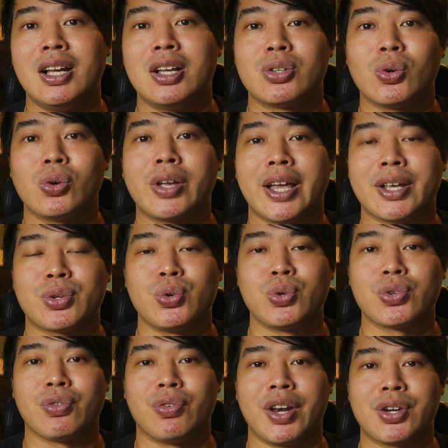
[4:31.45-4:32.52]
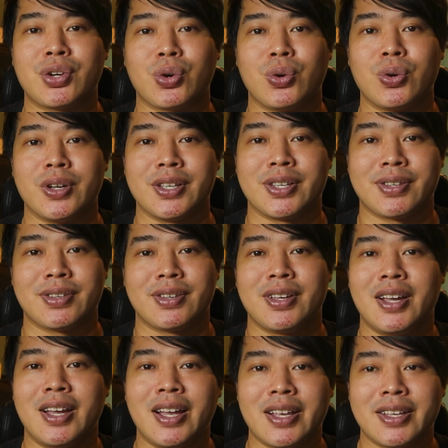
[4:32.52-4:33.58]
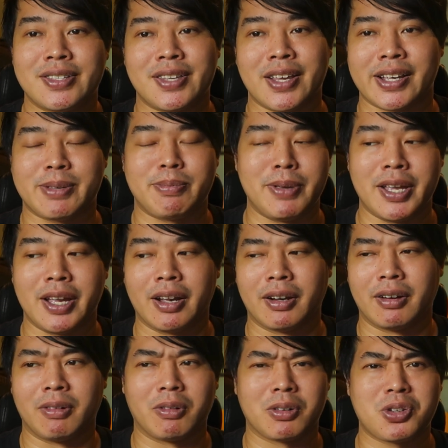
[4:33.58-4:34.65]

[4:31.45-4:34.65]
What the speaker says: So Gasgoo's ratio is 6 being